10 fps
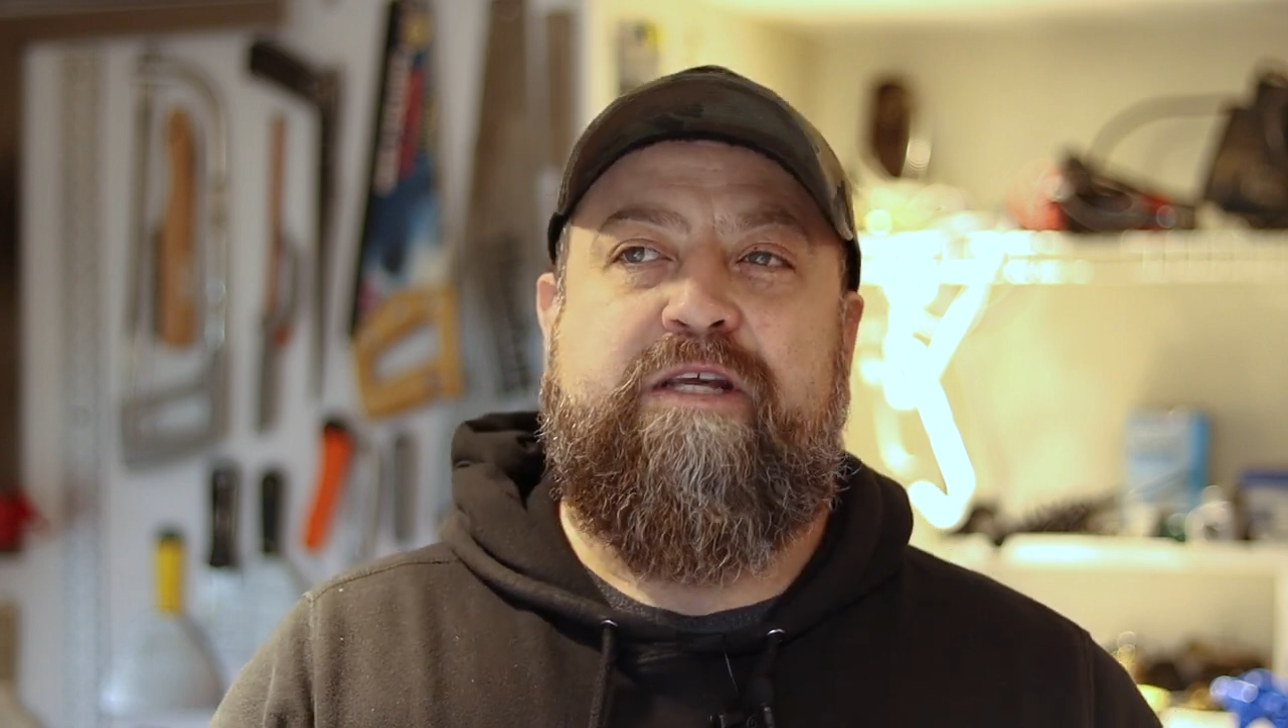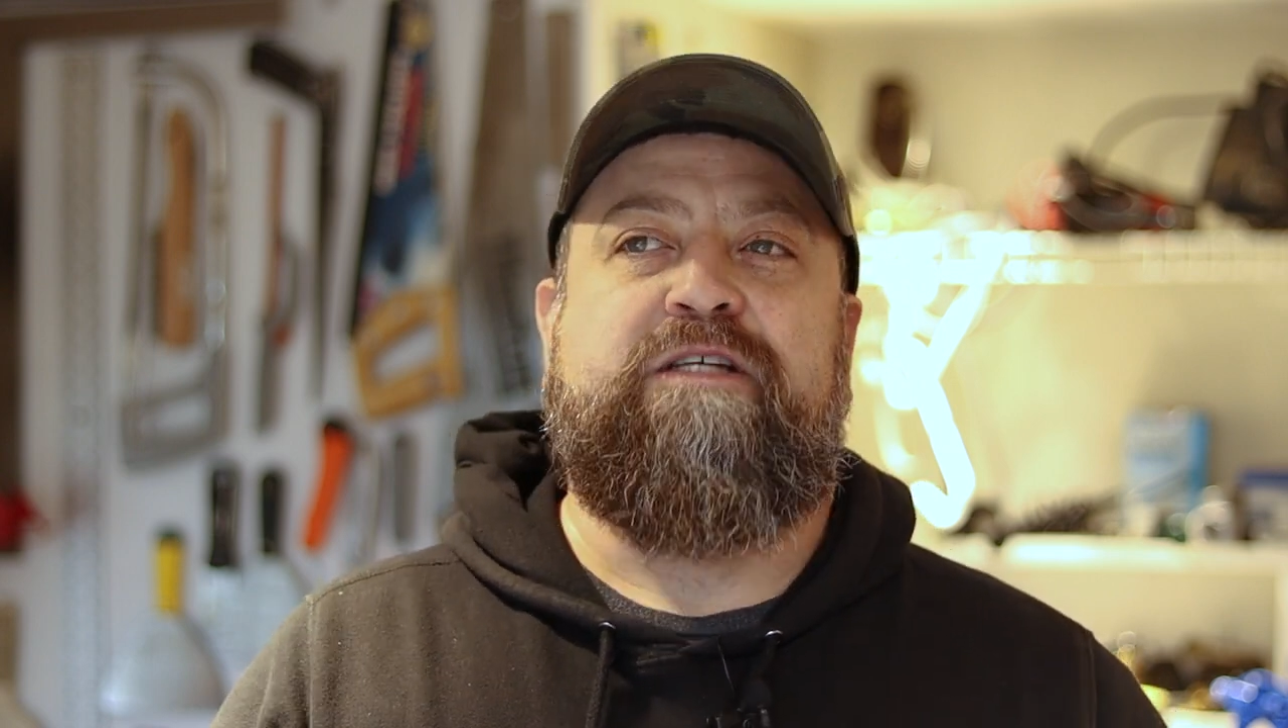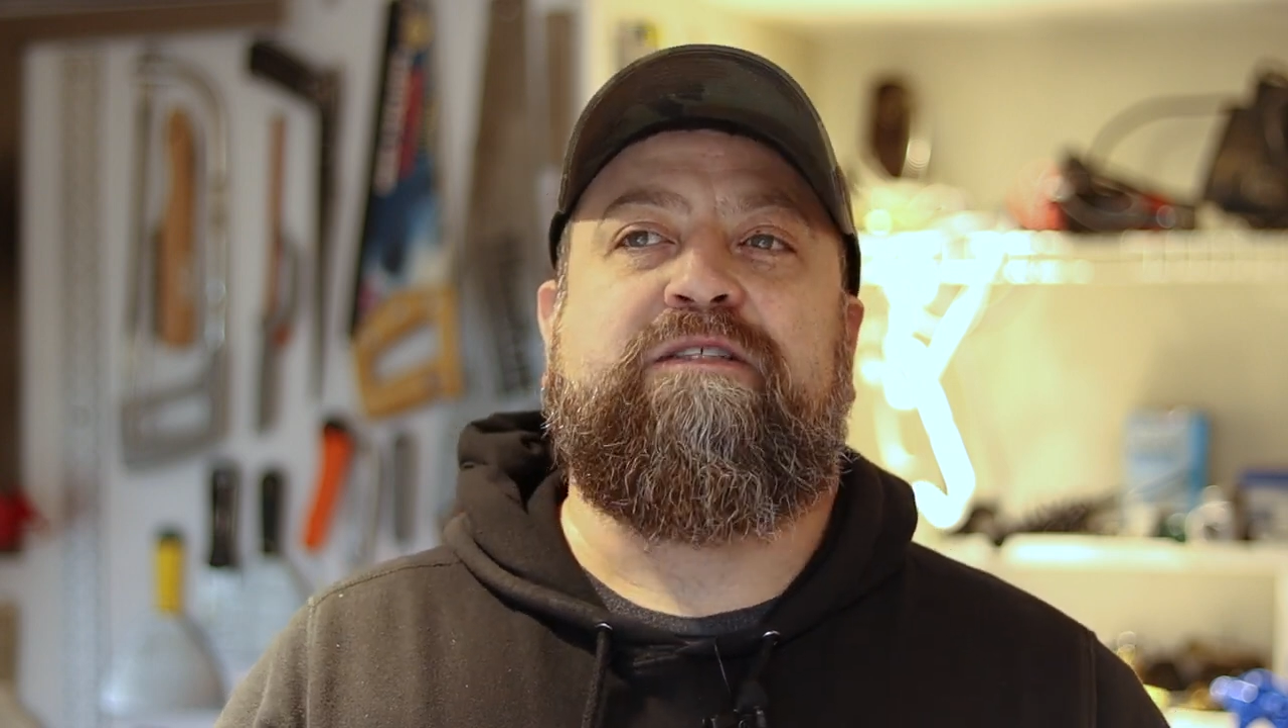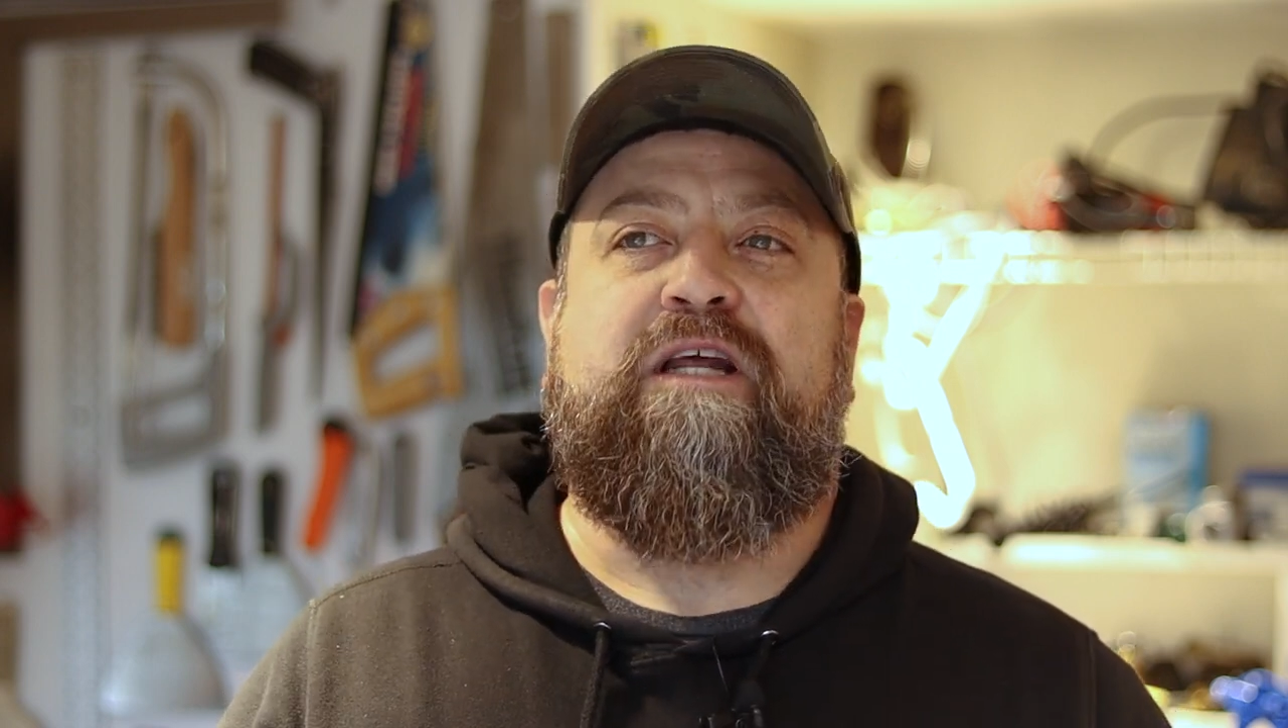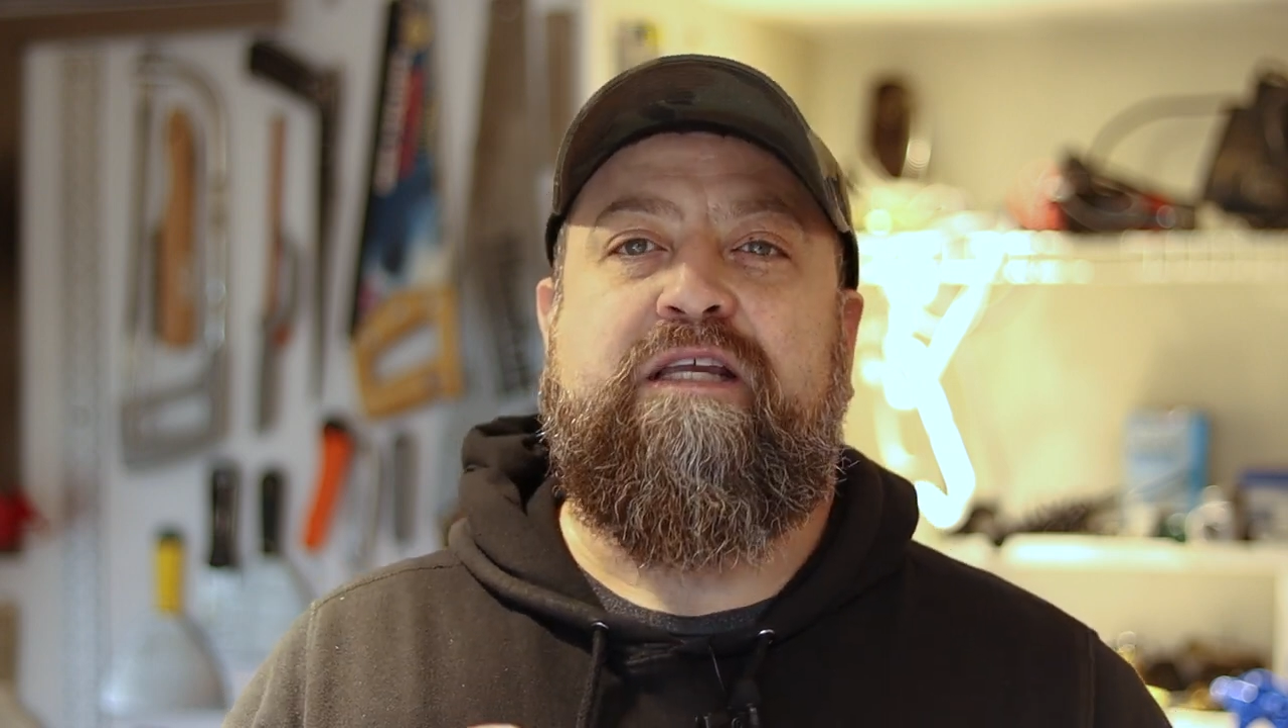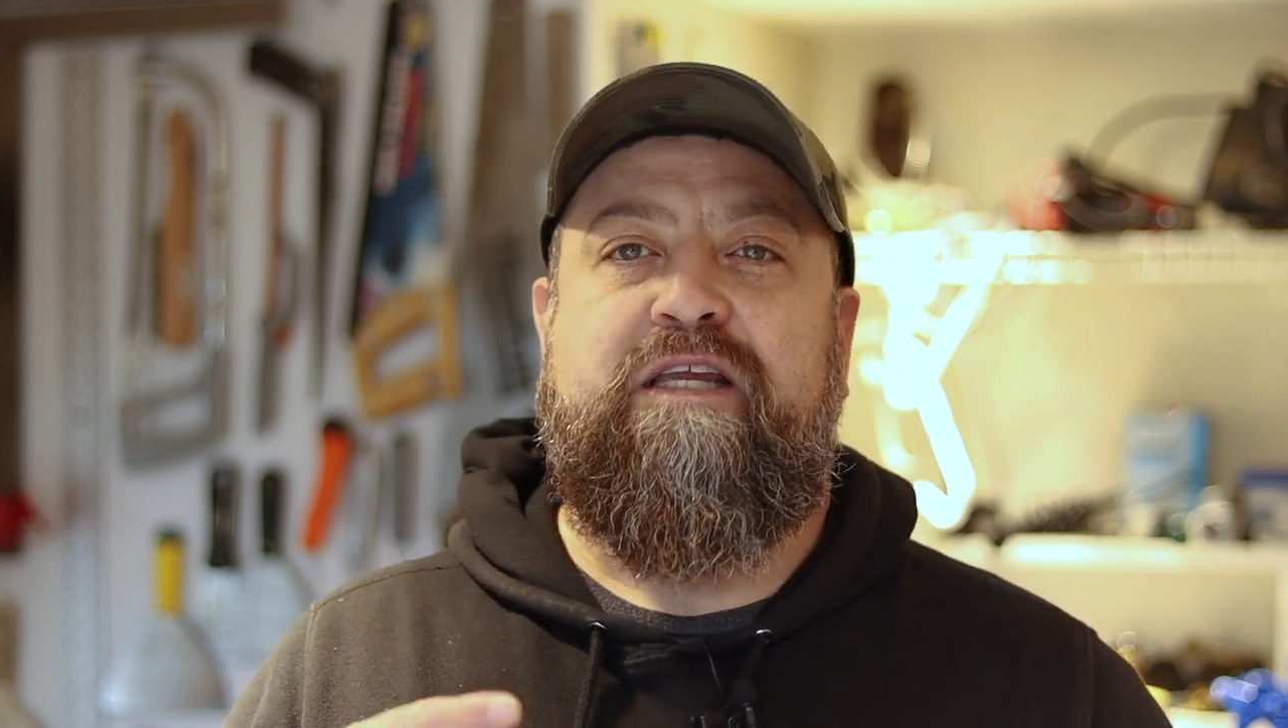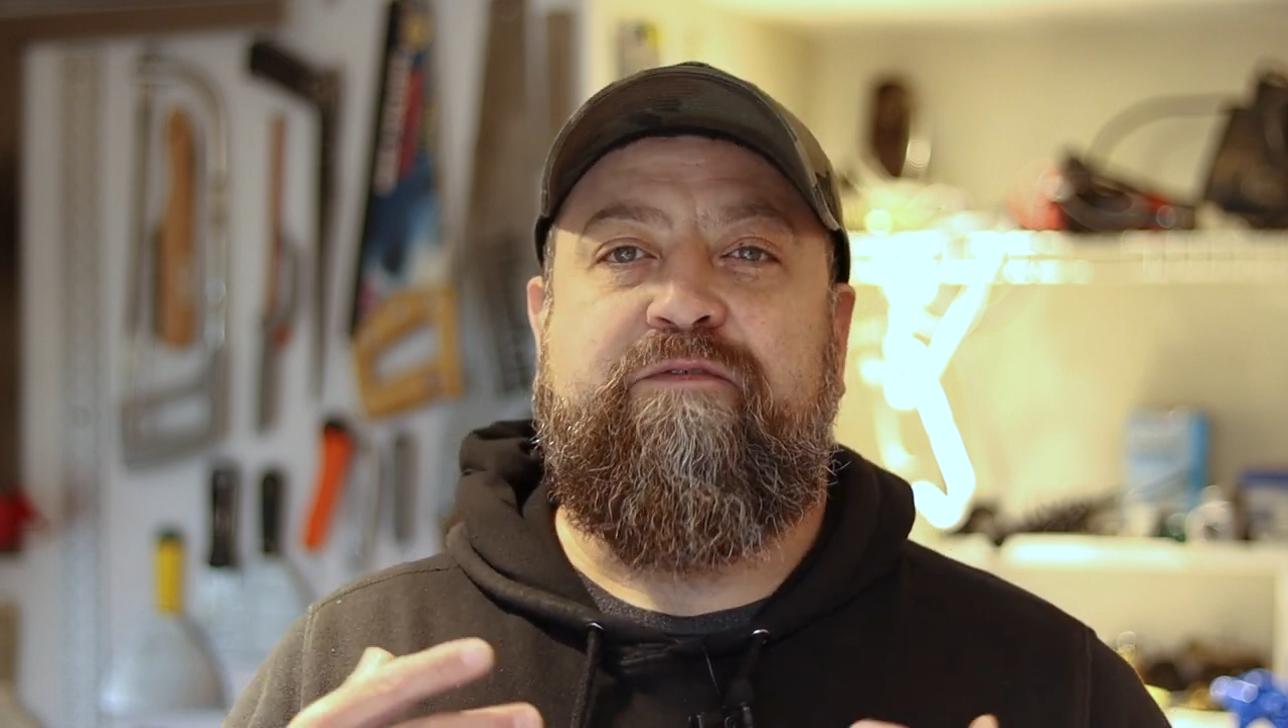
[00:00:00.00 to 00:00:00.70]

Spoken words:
is like,